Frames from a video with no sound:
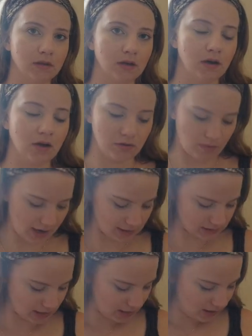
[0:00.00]

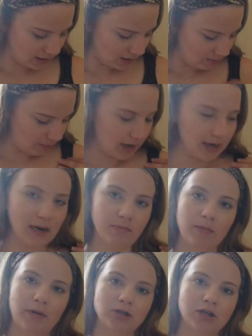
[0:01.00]
otherwise. Mine, I
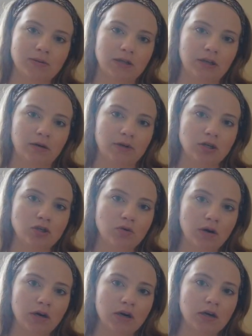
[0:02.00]
made my straps a little bit
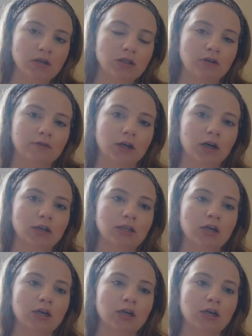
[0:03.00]
shorter, so for hers I